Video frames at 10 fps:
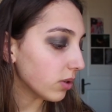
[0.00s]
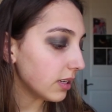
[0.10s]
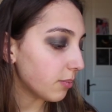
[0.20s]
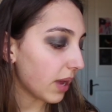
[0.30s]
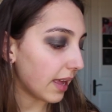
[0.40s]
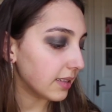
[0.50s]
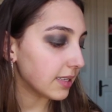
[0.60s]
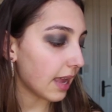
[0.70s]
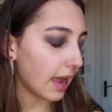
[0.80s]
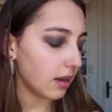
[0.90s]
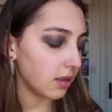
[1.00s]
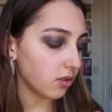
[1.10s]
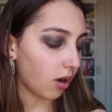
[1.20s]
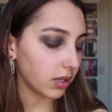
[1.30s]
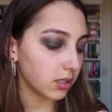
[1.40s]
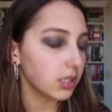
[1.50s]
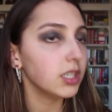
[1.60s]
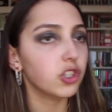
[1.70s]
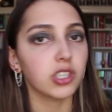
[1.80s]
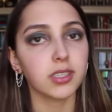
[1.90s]
really depends and it's
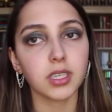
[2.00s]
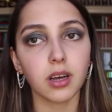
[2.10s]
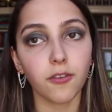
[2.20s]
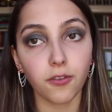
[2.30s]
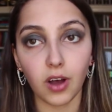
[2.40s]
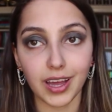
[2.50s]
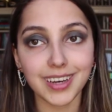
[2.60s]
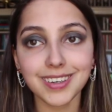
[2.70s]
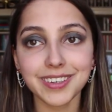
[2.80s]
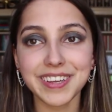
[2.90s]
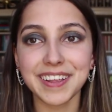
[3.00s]
honestly just fun.